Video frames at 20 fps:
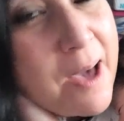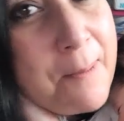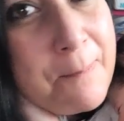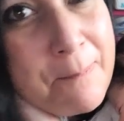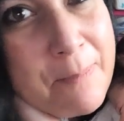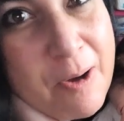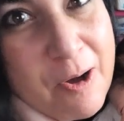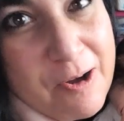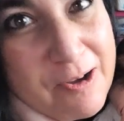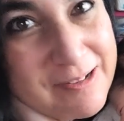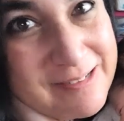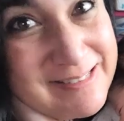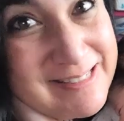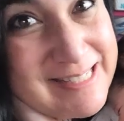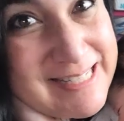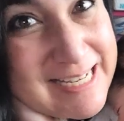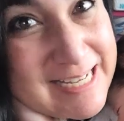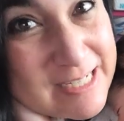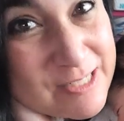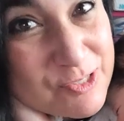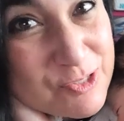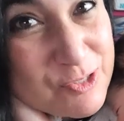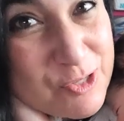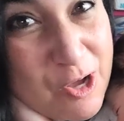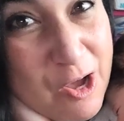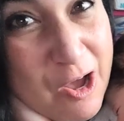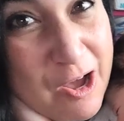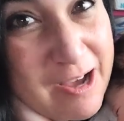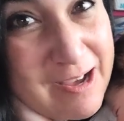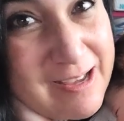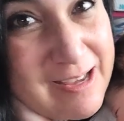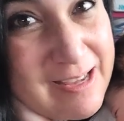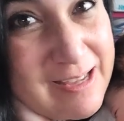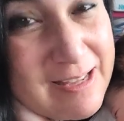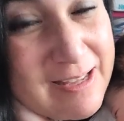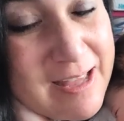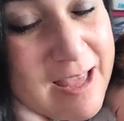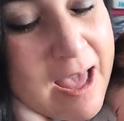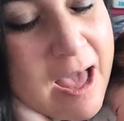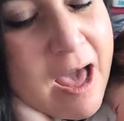up on TikTok.
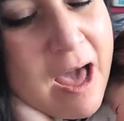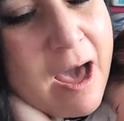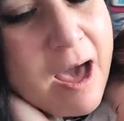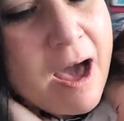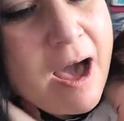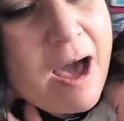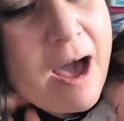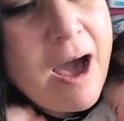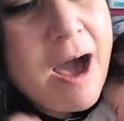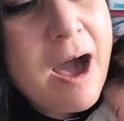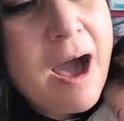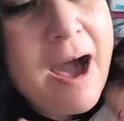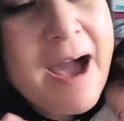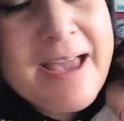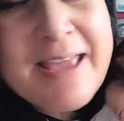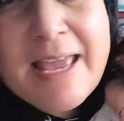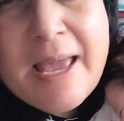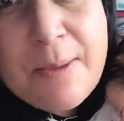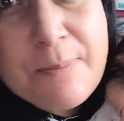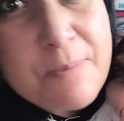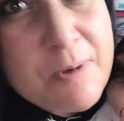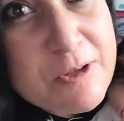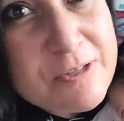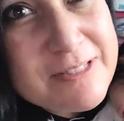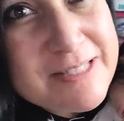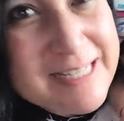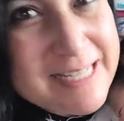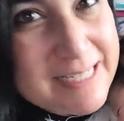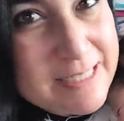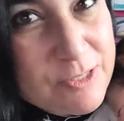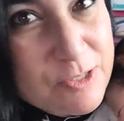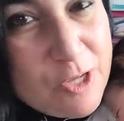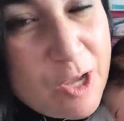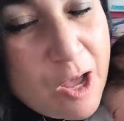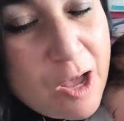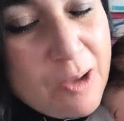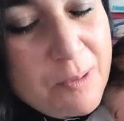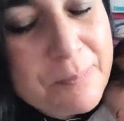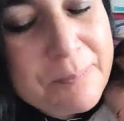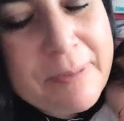I am on
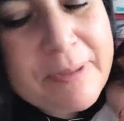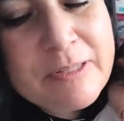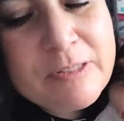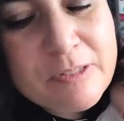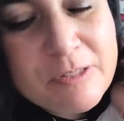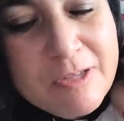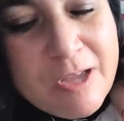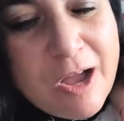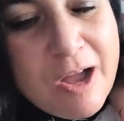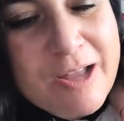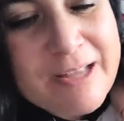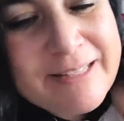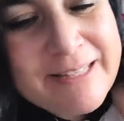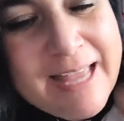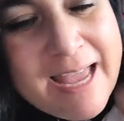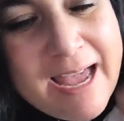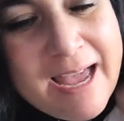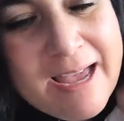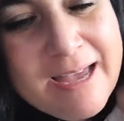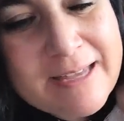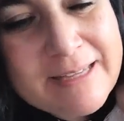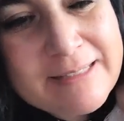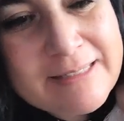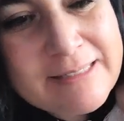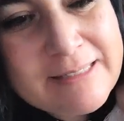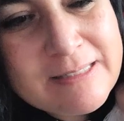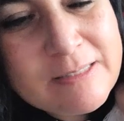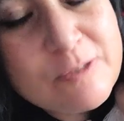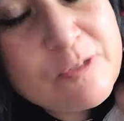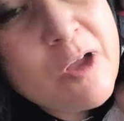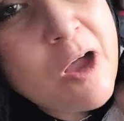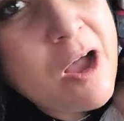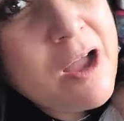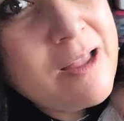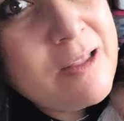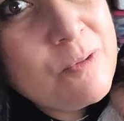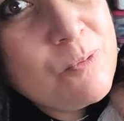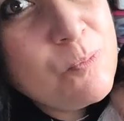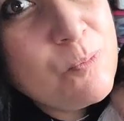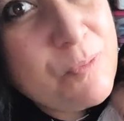TikTok, but not
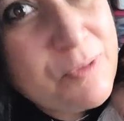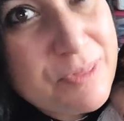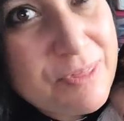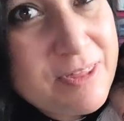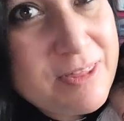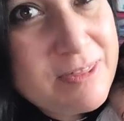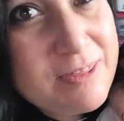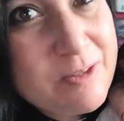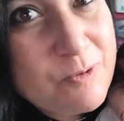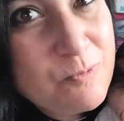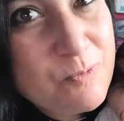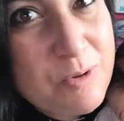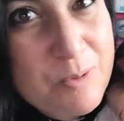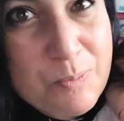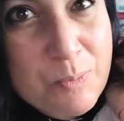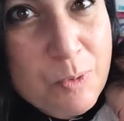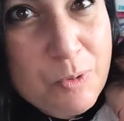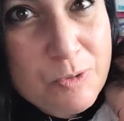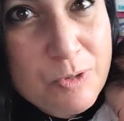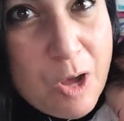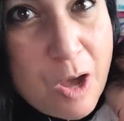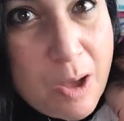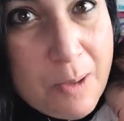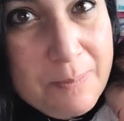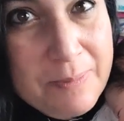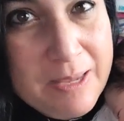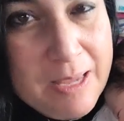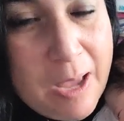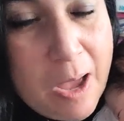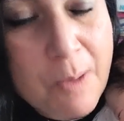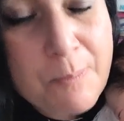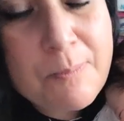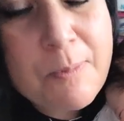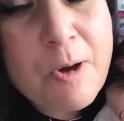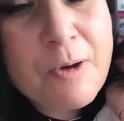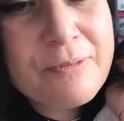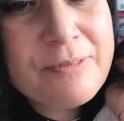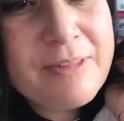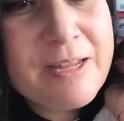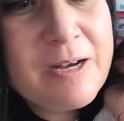within the Reborn Hobby. I'm
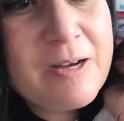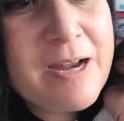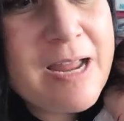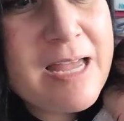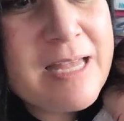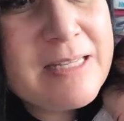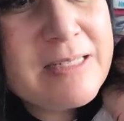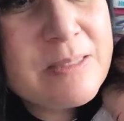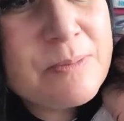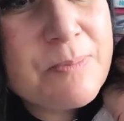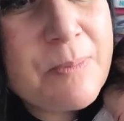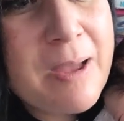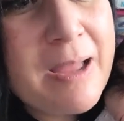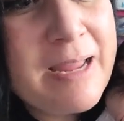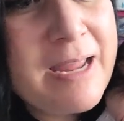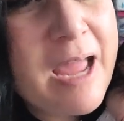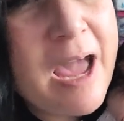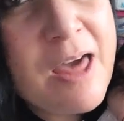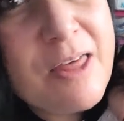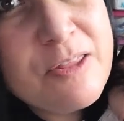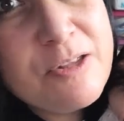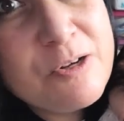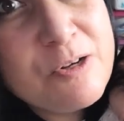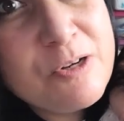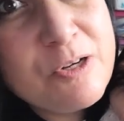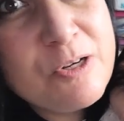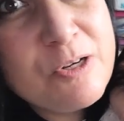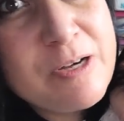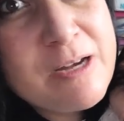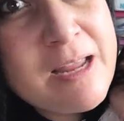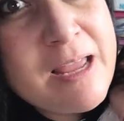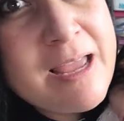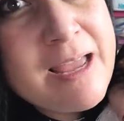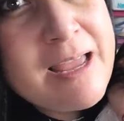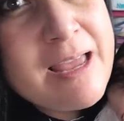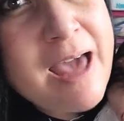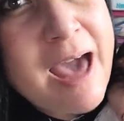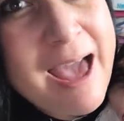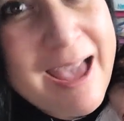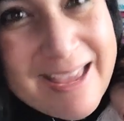on there as my other
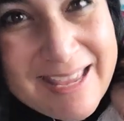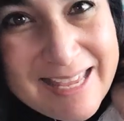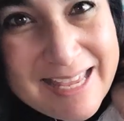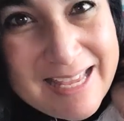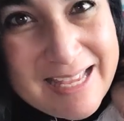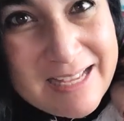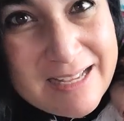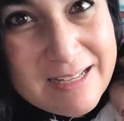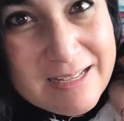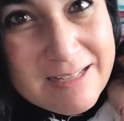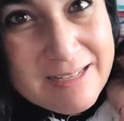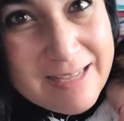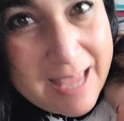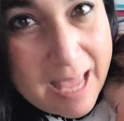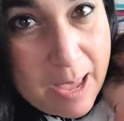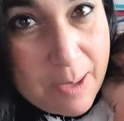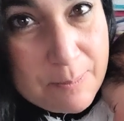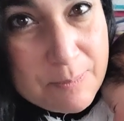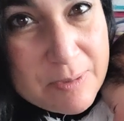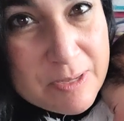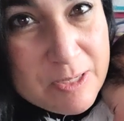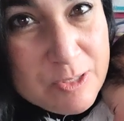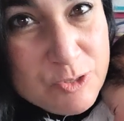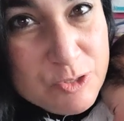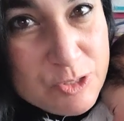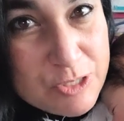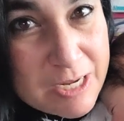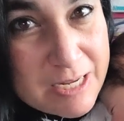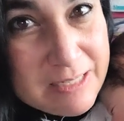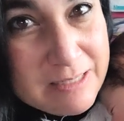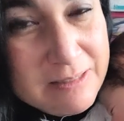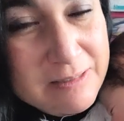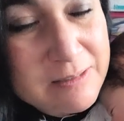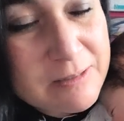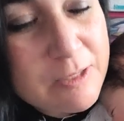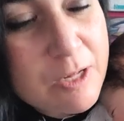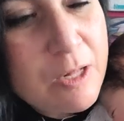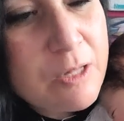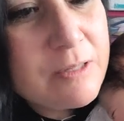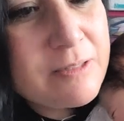hiking camping channel
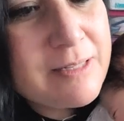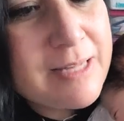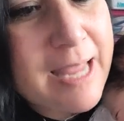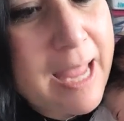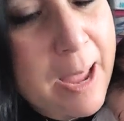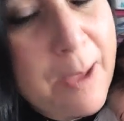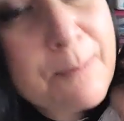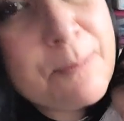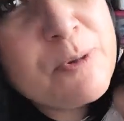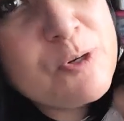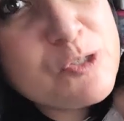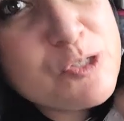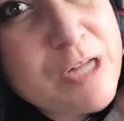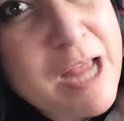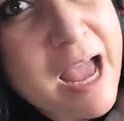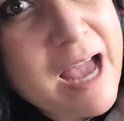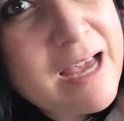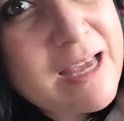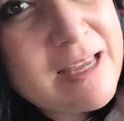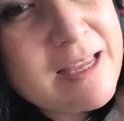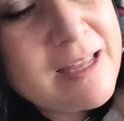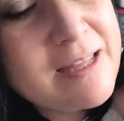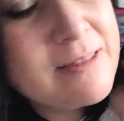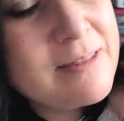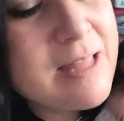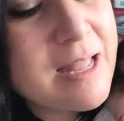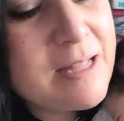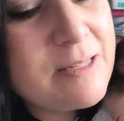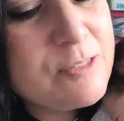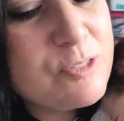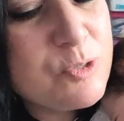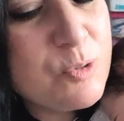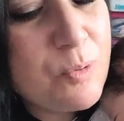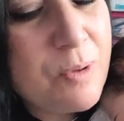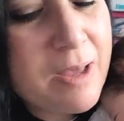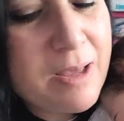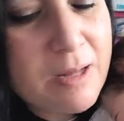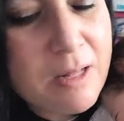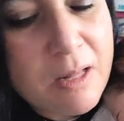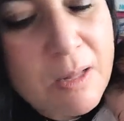called Camper Shack, and that's who
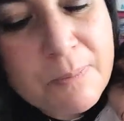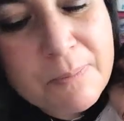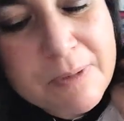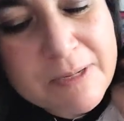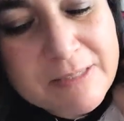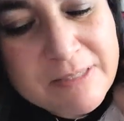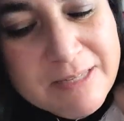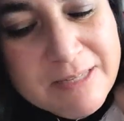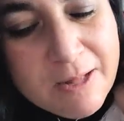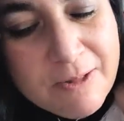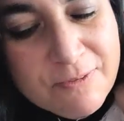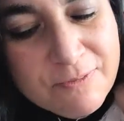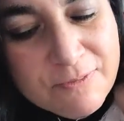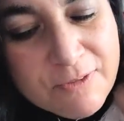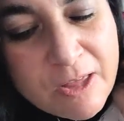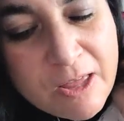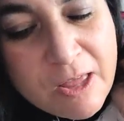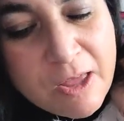I call myself